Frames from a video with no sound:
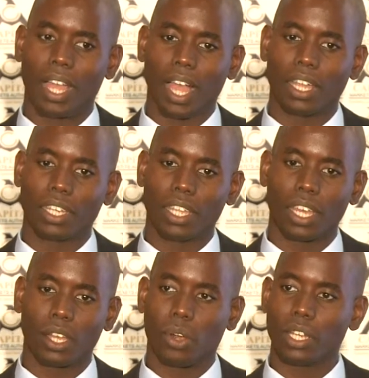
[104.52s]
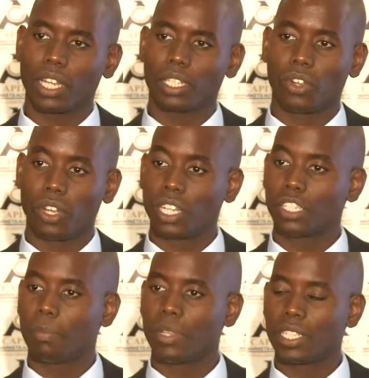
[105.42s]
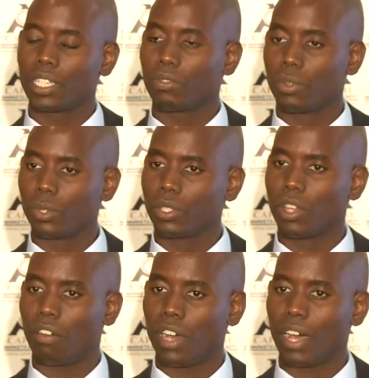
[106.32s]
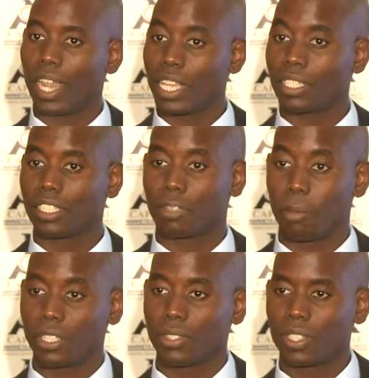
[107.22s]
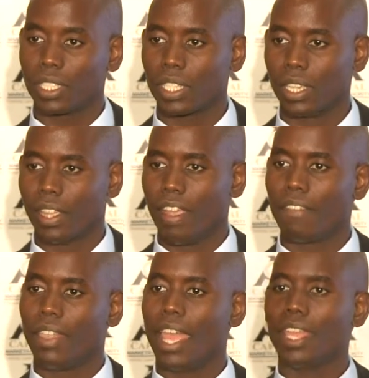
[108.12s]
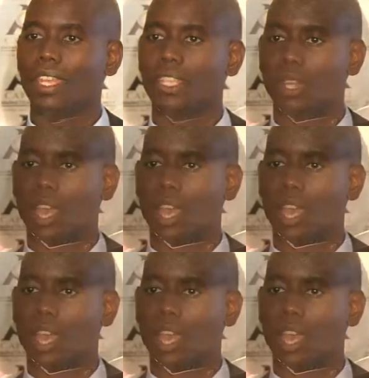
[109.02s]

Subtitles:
under the conduct of business rules of our licensed persons, they need to